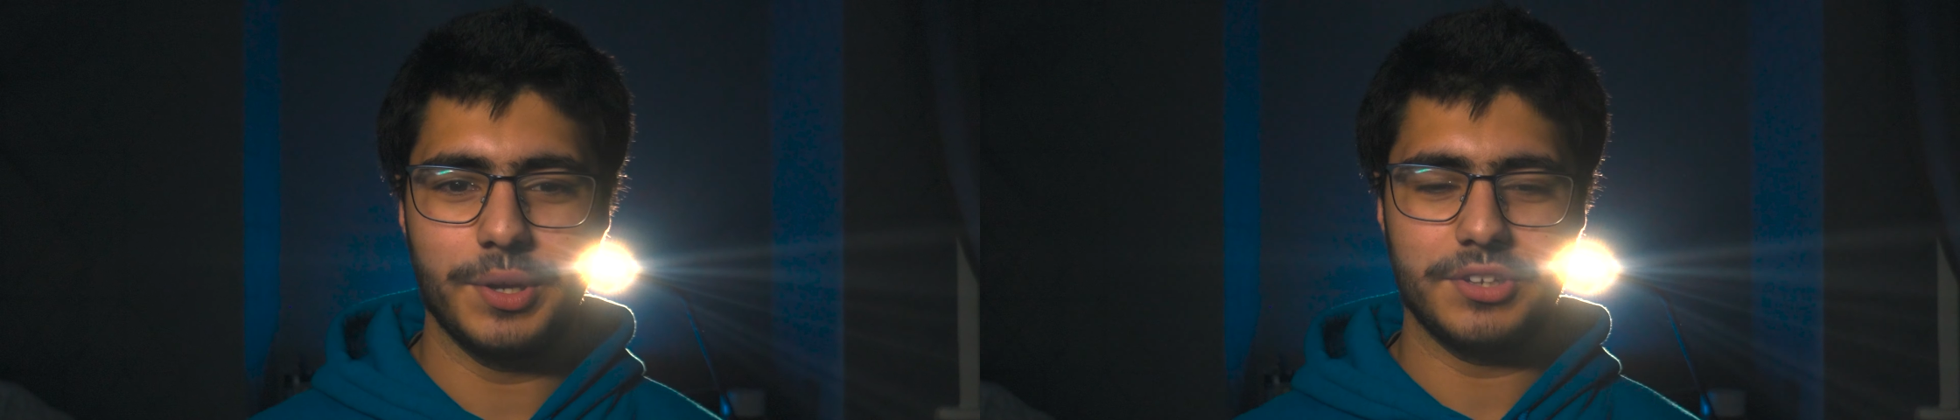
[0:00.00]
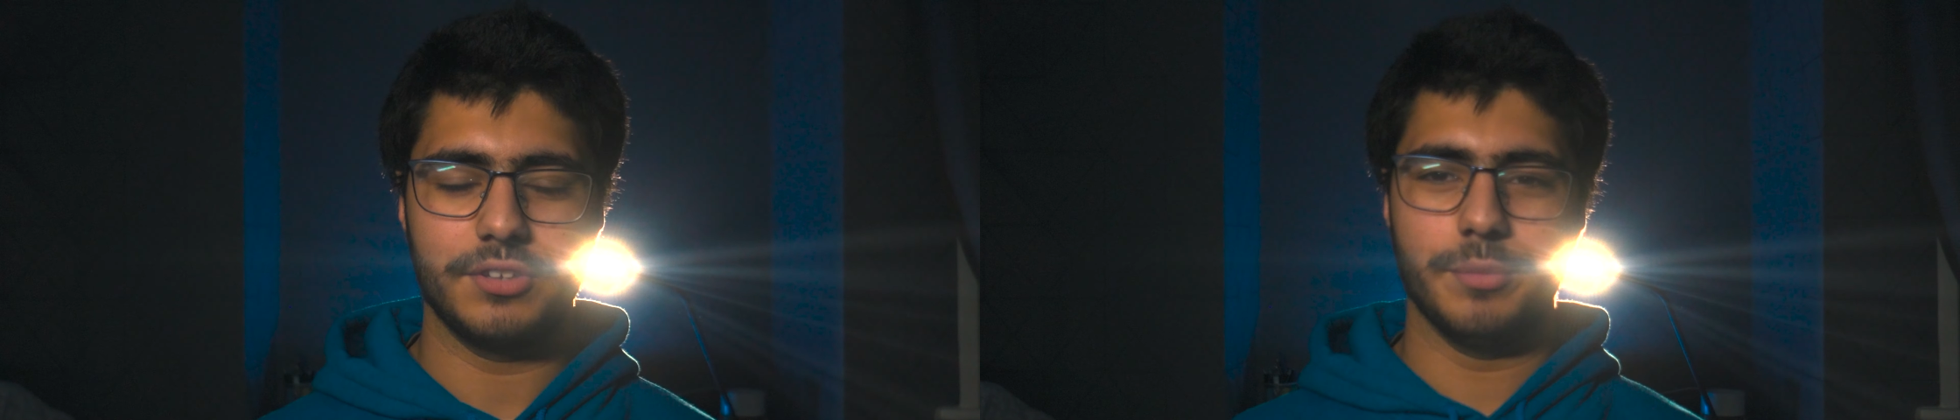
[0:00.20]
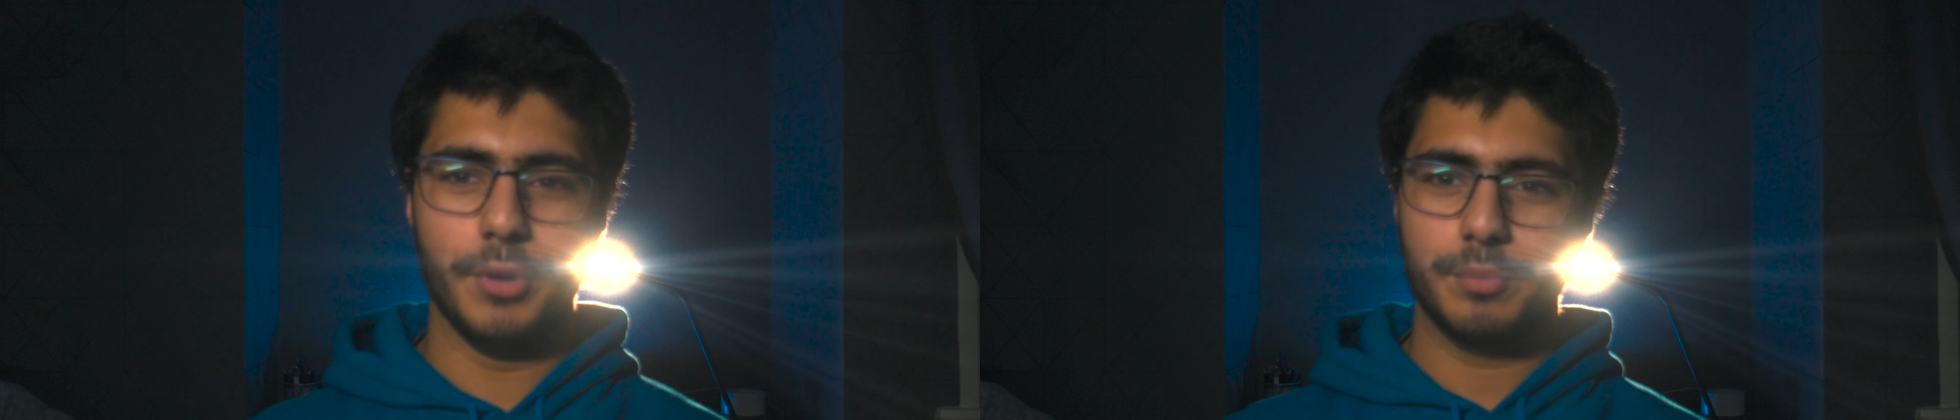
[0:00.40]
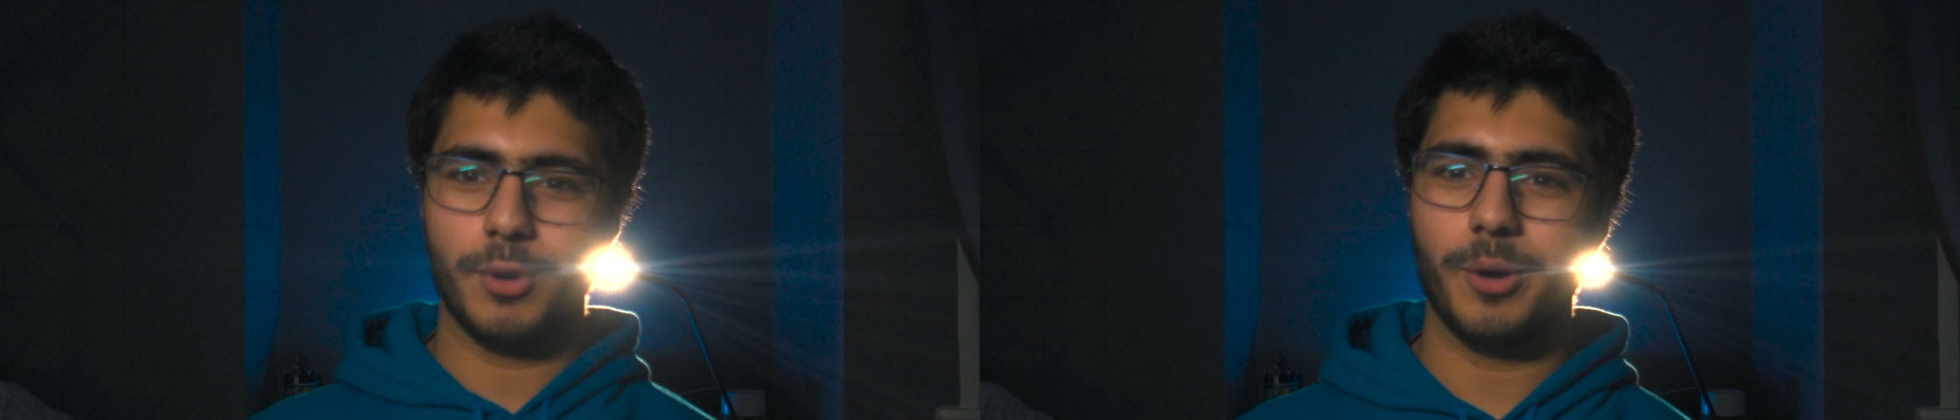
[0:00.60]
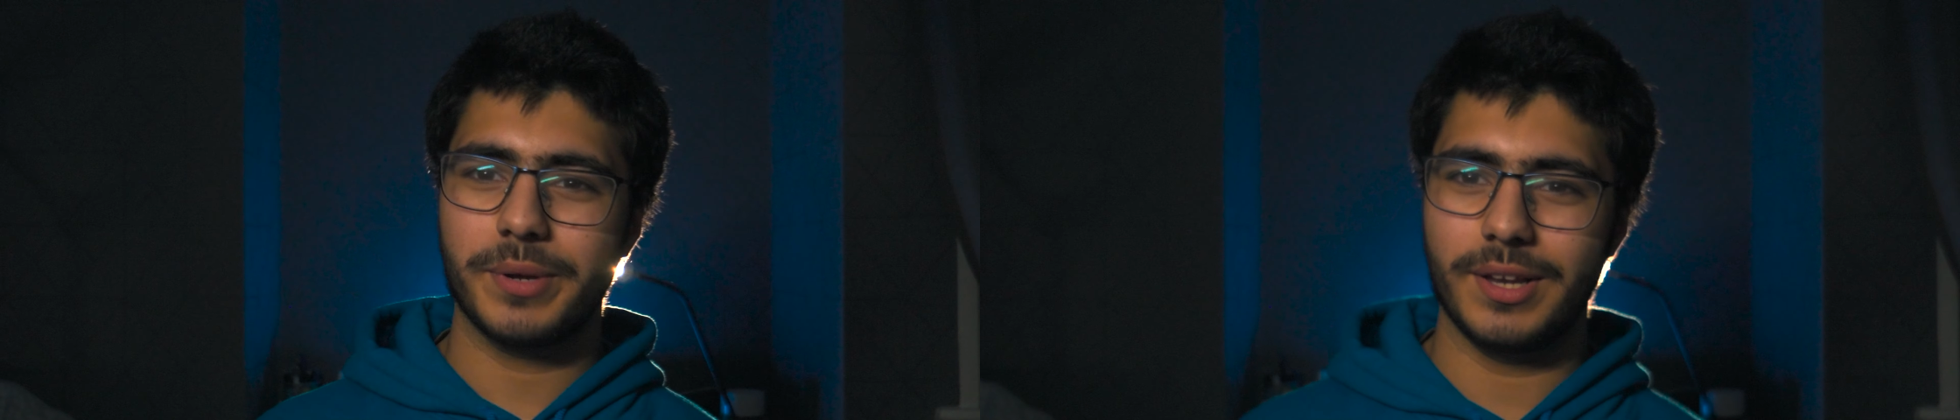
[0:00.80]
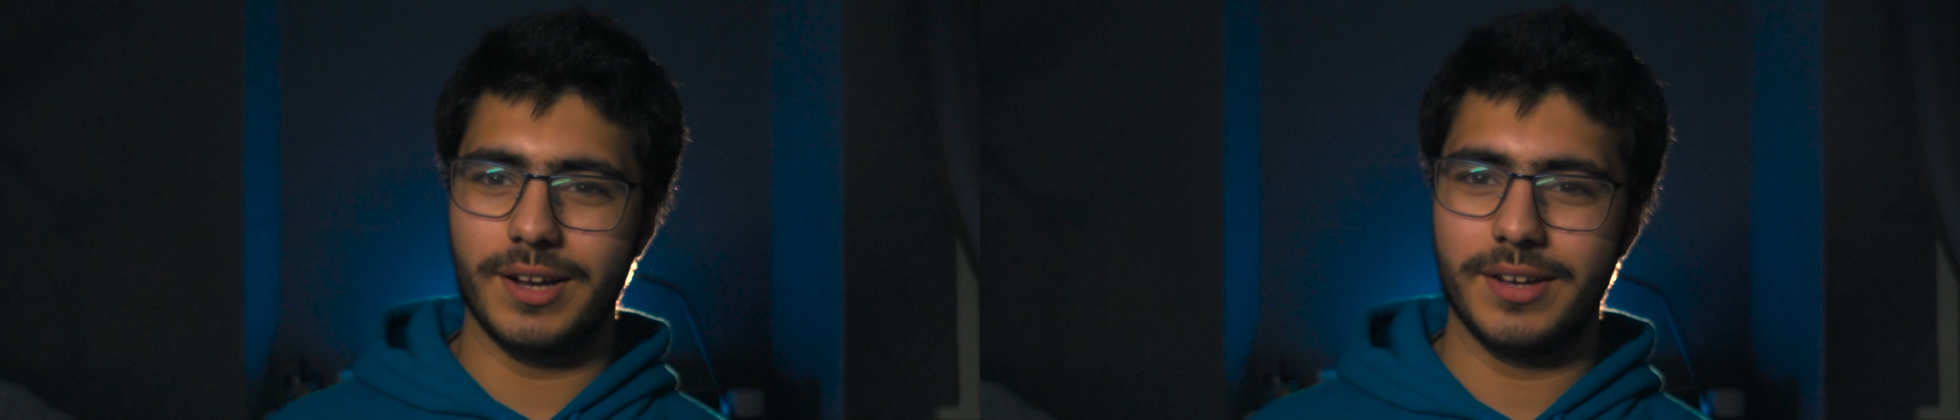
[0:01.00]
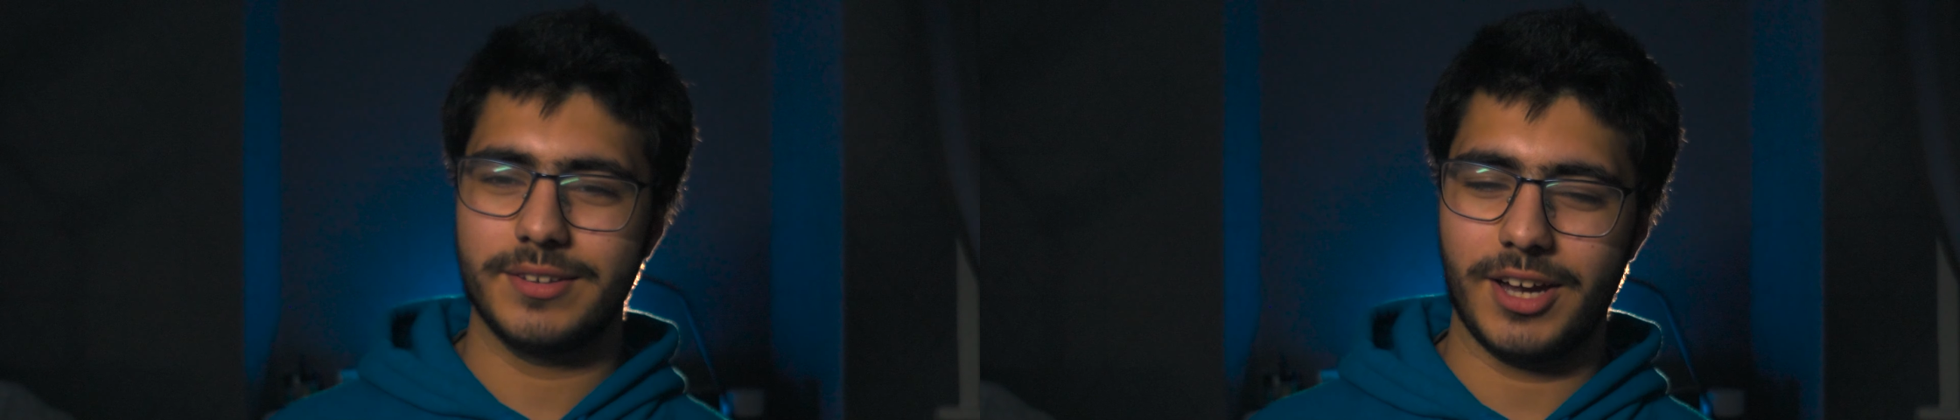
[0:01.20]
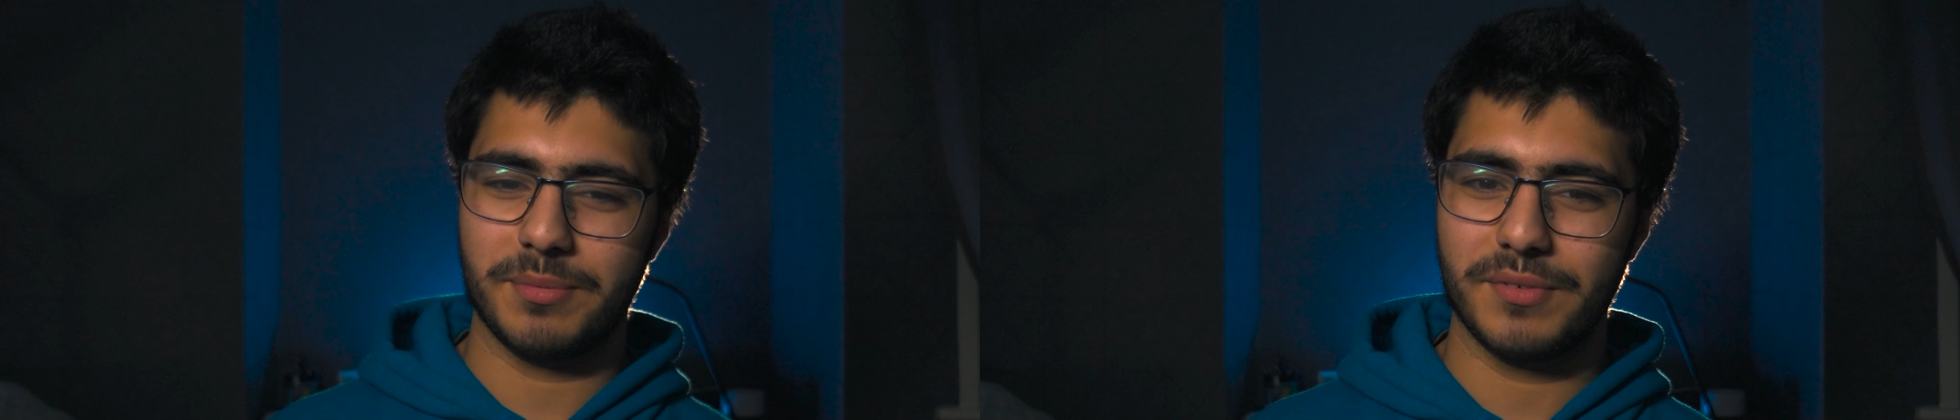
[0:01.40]
which is the most popular
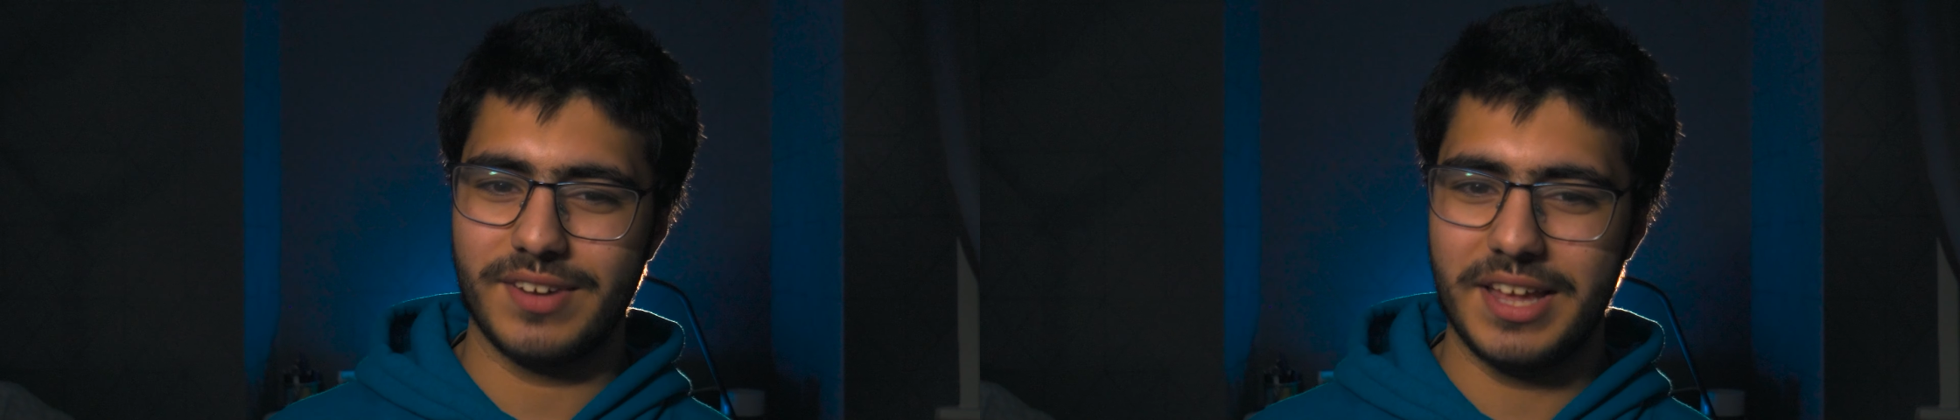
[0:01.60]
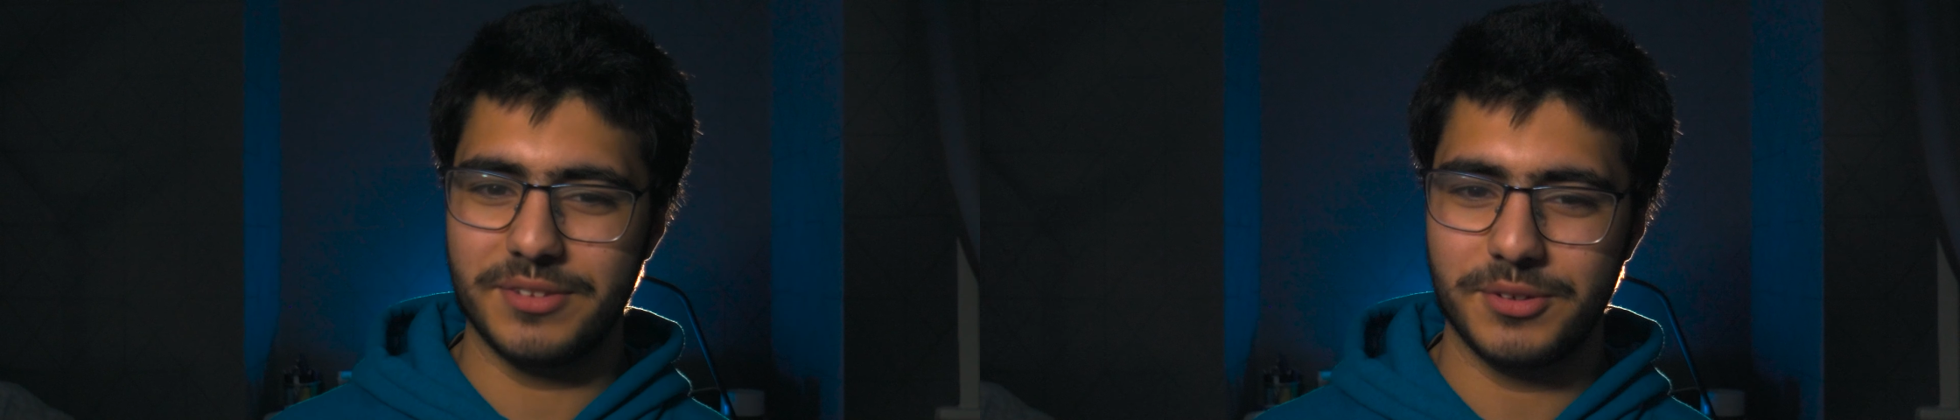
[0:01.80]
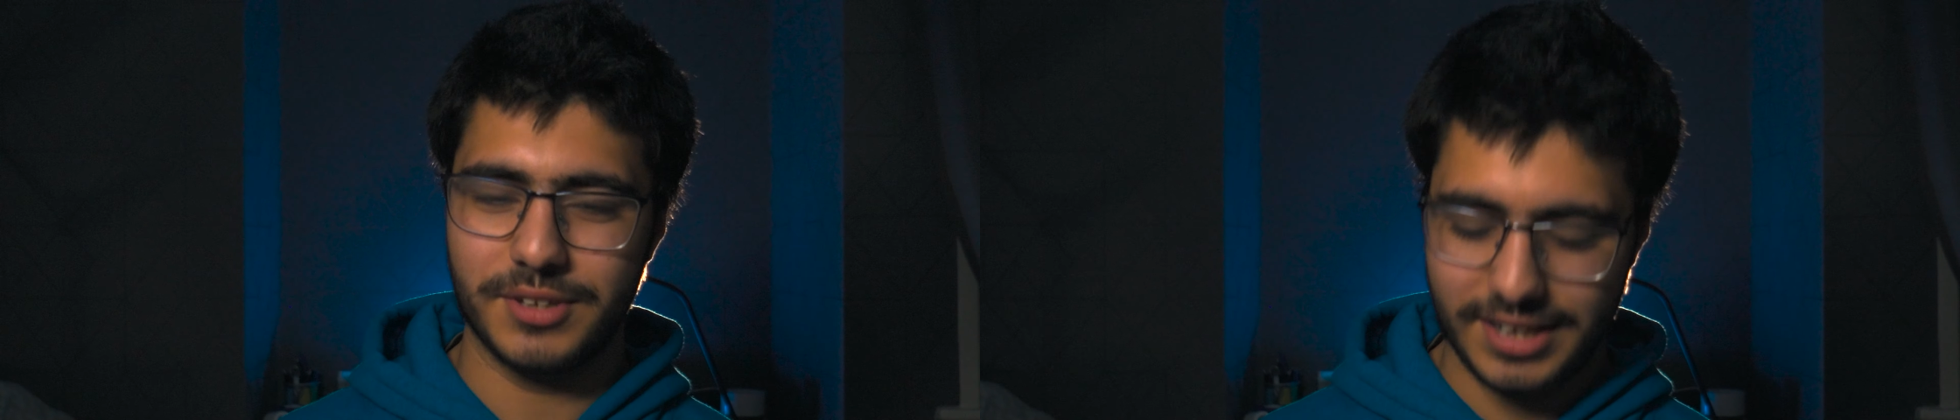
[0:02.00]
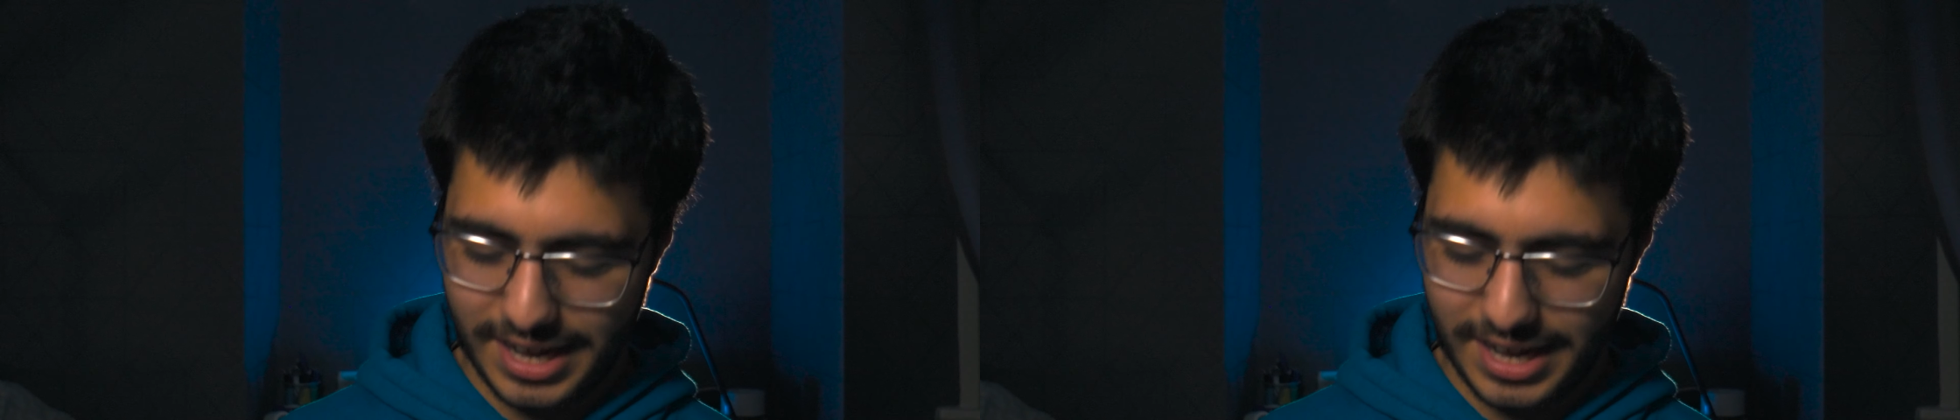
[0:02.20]
type of lens you can